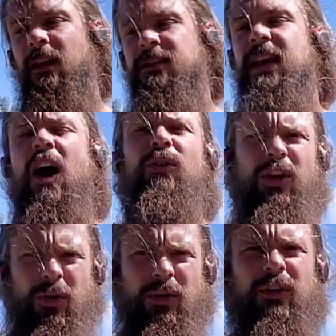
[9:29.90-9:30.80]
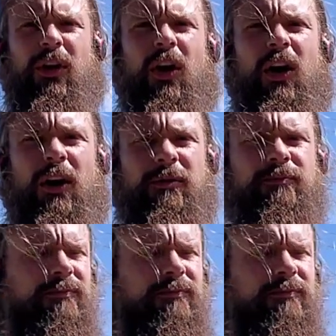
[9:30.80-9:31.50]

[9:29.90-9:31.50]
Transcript: download on